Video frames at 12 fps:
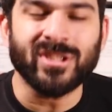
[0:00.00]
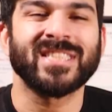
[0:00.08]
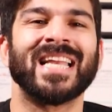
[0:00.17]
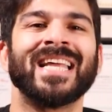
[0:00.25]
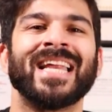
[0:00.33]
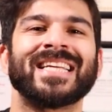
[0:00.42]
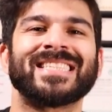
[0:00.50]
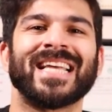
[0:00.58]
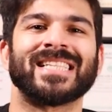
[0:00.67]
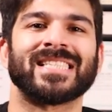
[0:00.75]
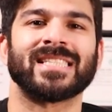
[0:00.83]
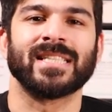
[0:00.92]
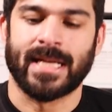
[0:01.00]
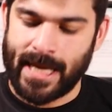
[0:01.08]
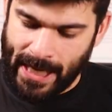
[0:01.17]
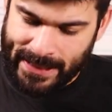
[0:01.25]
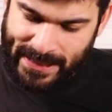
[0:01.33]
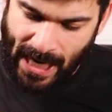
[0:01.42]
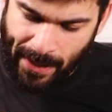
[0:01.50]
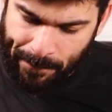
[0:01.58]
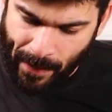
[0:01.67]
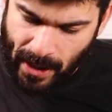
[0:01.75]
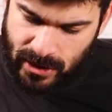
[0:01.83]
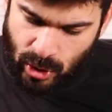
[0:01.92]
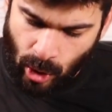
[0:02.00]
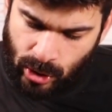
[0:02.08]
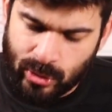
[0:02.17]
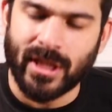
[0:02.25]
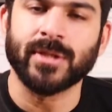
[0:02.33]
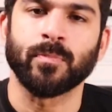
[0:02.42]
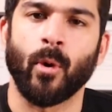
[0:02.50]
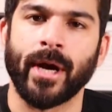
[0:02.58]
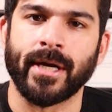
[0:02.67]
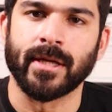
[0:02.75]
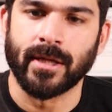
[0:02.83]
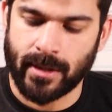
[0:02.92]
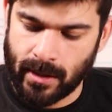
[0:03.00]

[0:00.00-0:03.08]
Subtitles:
was still in excess and that passed on to this point.